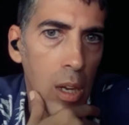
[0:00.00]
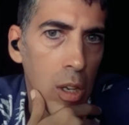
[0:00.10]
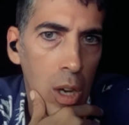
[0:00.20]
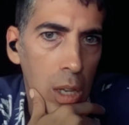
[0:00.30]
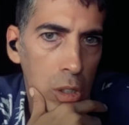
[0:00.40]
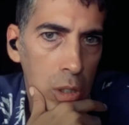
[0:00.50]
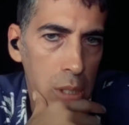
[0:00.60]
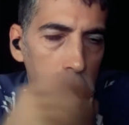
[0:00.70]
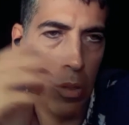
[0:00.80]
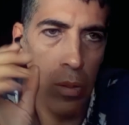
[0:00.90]

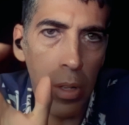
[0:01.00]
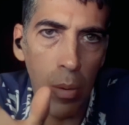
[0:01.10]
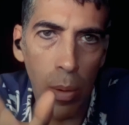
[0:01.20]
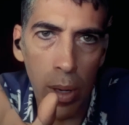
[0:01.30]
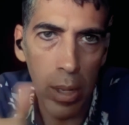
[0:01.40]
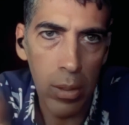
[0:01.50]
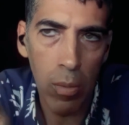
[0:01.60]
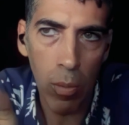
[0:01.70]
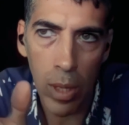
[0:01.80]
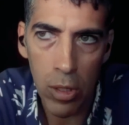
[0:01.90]
unconsciously so you know when i
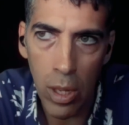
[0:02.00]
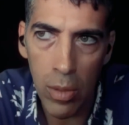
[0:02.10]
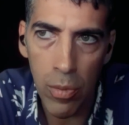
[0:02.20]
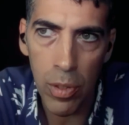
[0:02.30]
when i saw the